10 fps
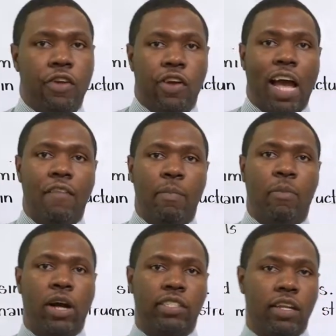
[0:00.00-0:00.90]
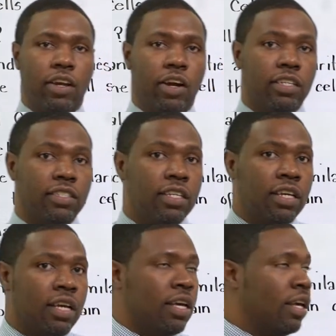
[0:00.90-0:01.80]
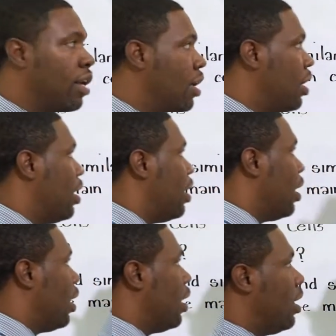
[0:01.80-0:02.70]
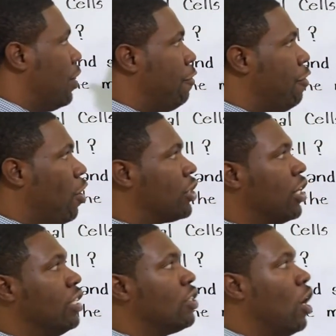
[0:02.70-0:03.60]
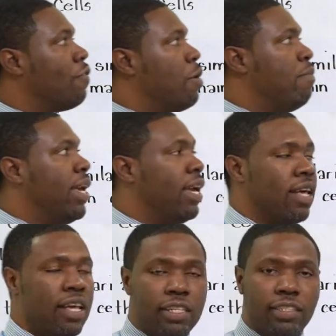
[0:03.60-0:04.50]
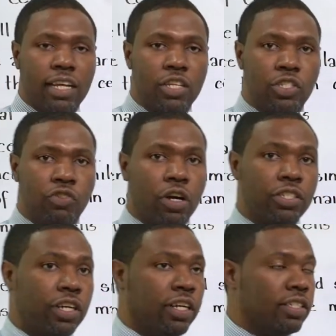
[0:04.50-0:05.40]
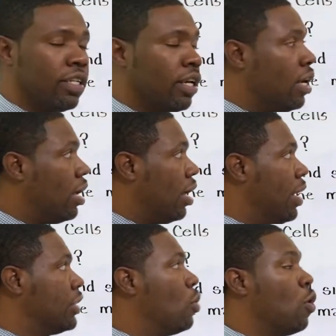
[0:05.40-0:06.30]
you have it, boys and girls. The functions of the main cell structures. And let's go